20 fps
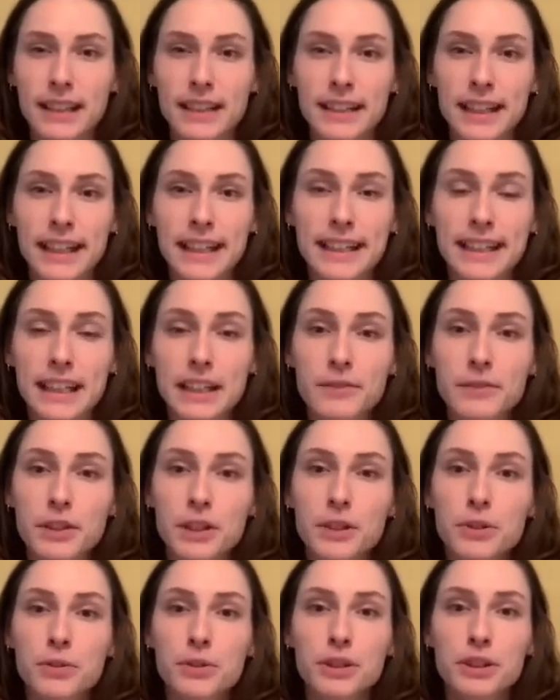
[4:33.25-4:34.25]
They give
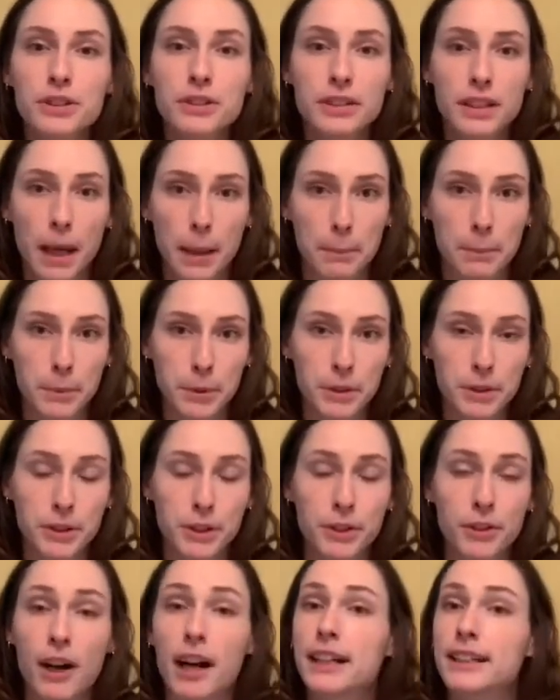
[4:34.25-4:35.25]
you your number,
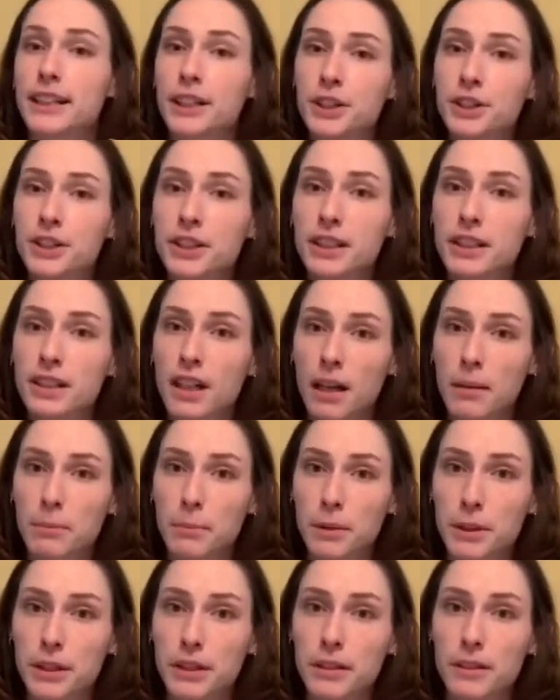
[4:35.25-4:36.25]
your audition
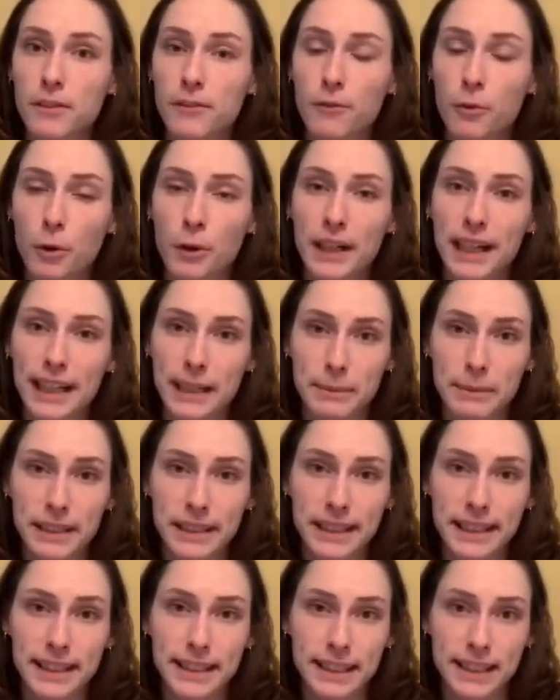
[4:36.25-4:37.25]
number for
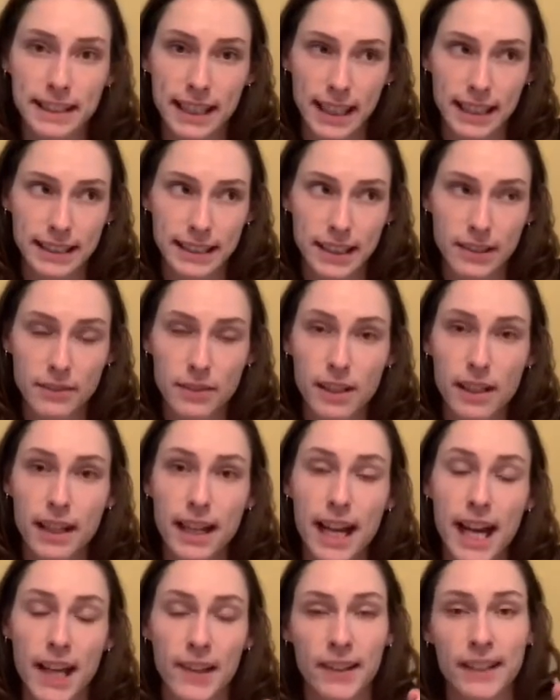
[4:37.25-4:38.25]
ABT's intensive,
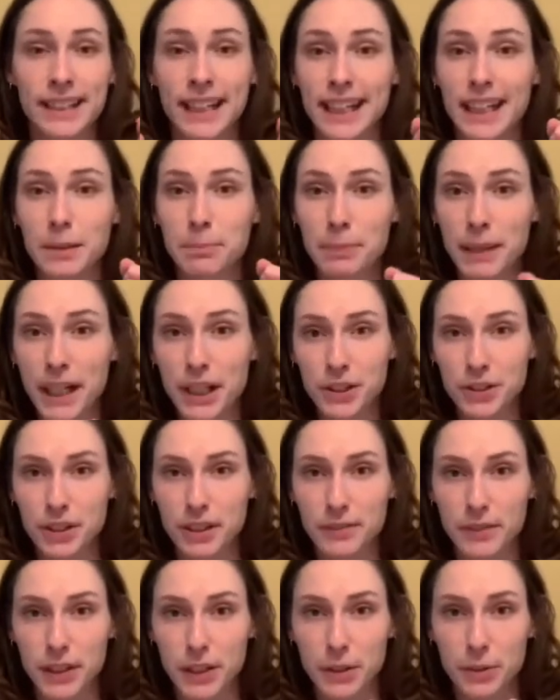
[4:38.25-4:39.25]
and they take a picture
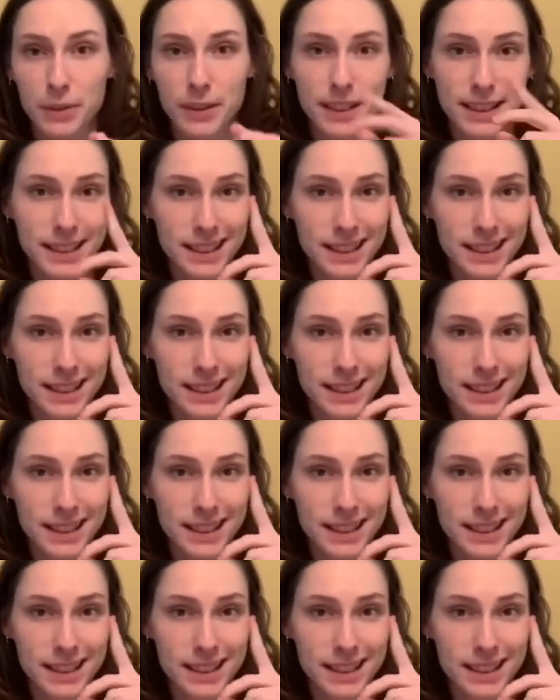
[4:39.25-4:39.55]
of you.